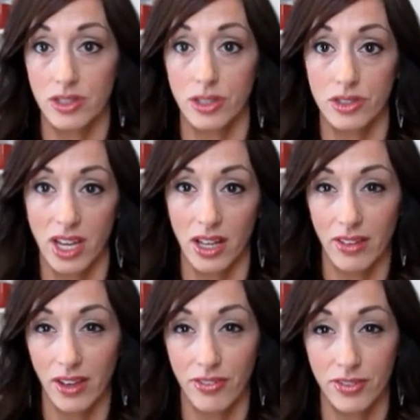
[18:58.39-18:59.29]
so you take
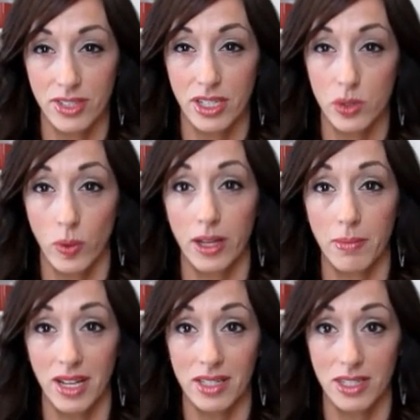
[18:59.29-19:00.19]
like 15, 20
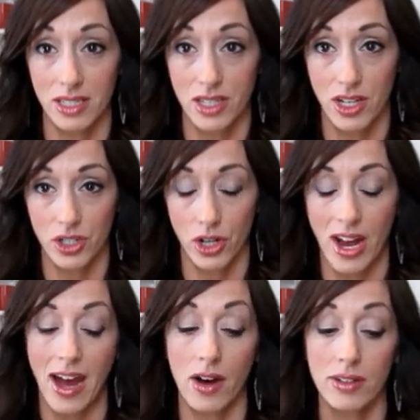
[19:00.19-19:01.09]
minutes to dust your
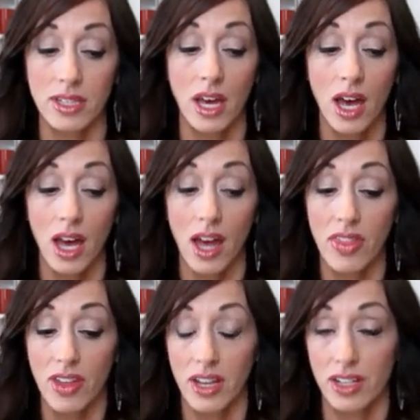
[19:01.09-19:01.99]
house.
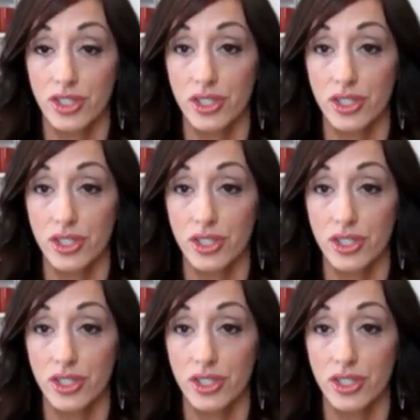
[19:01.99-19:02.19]
And then on